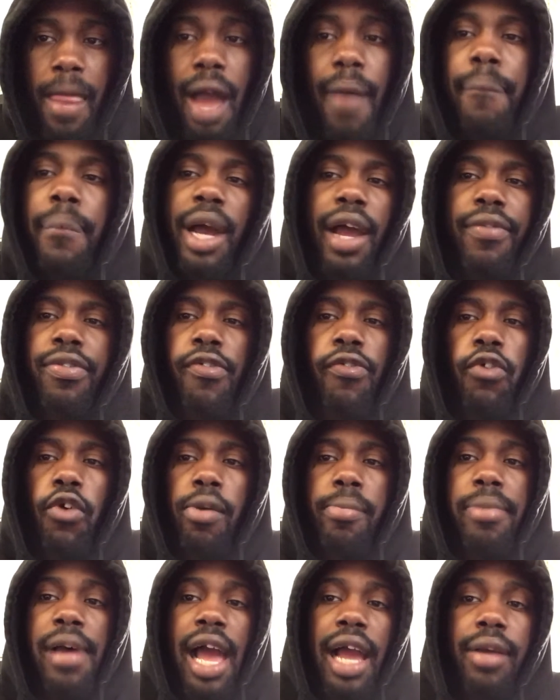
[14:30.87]
I might have to
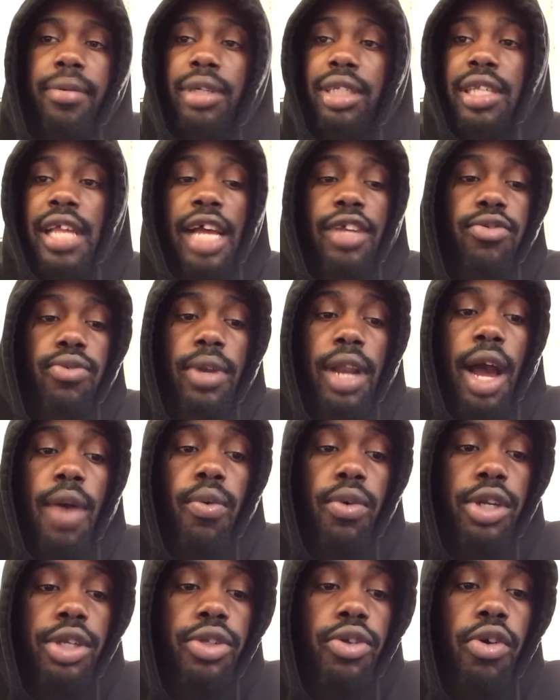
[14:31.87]
fall back, because that's what I
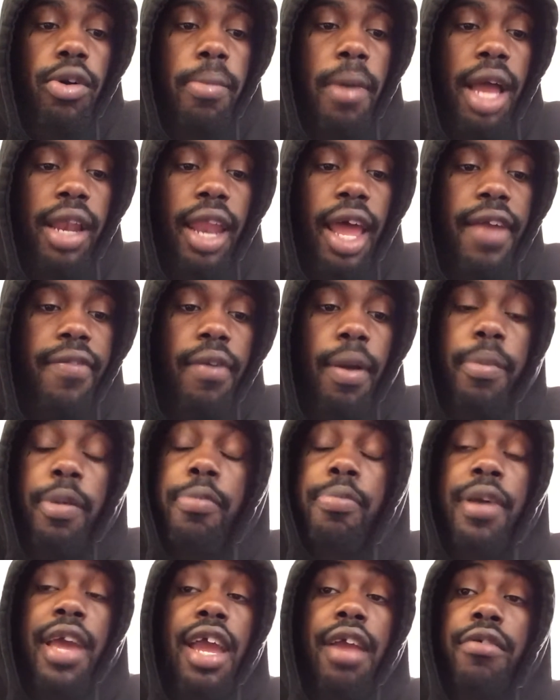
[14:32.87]
want to do in my life. I'm
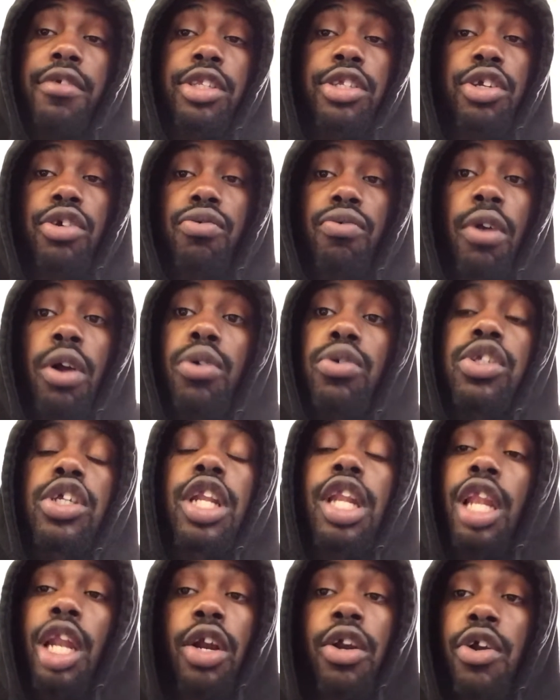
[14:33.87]
preparing to grow,
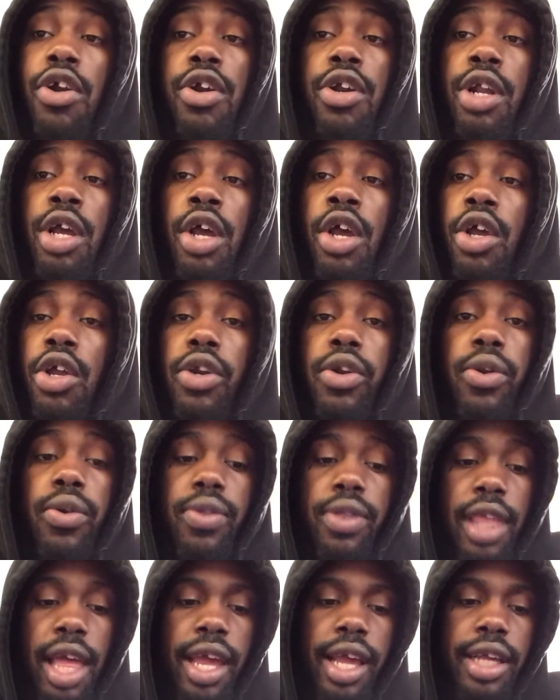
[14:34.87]
to learn
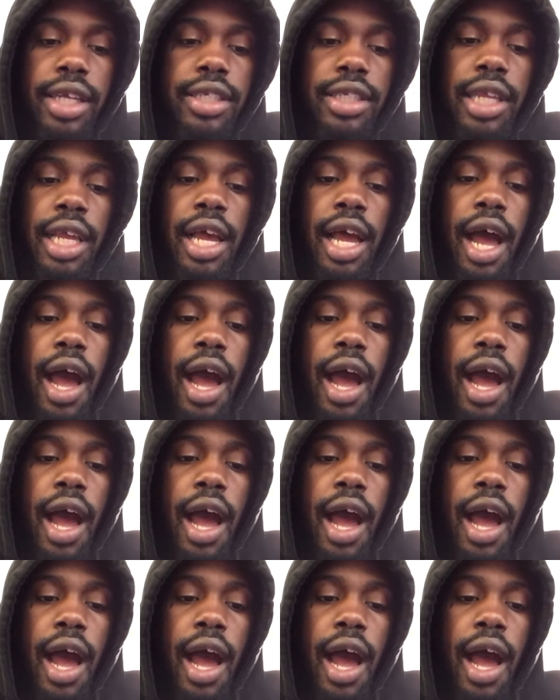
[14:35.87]
new things.